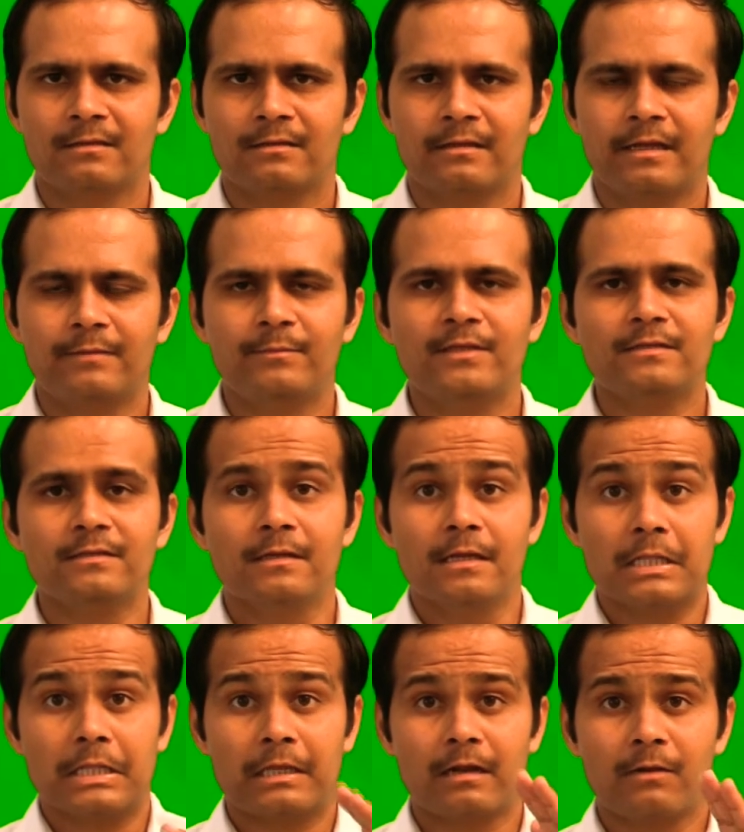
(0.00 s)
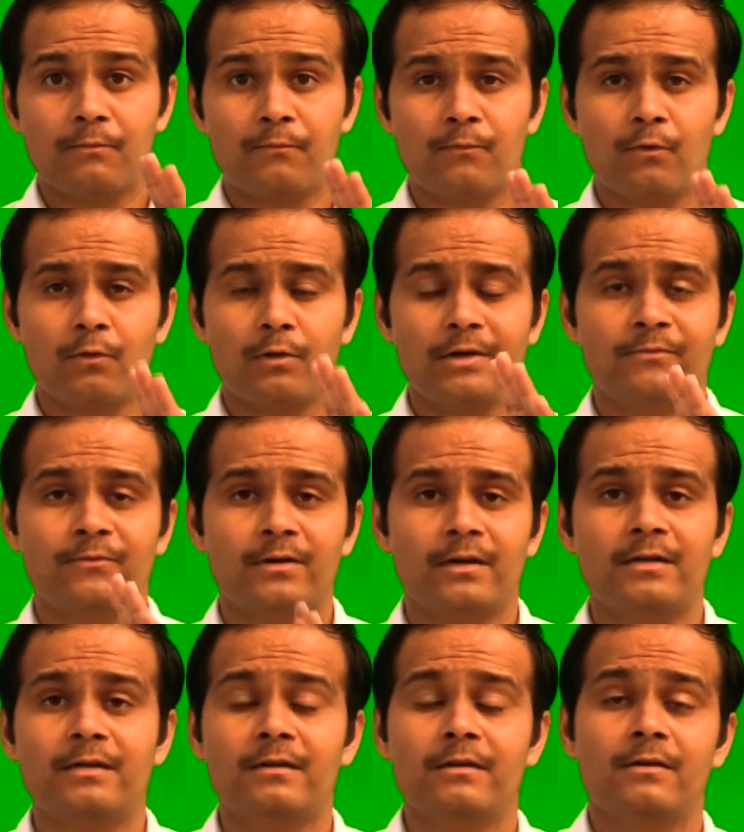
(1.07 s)
That means there are 4
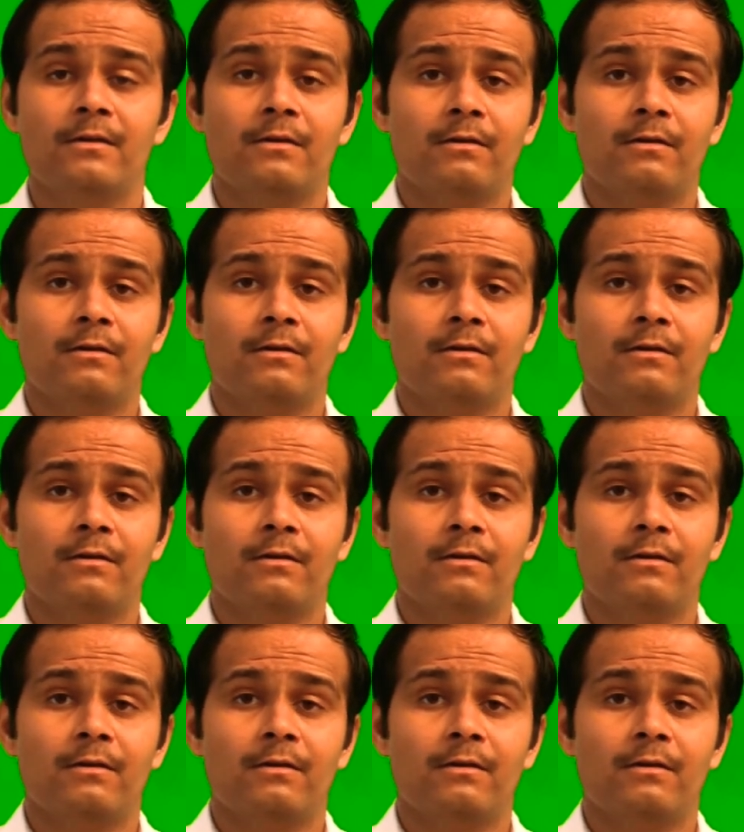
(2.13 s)
different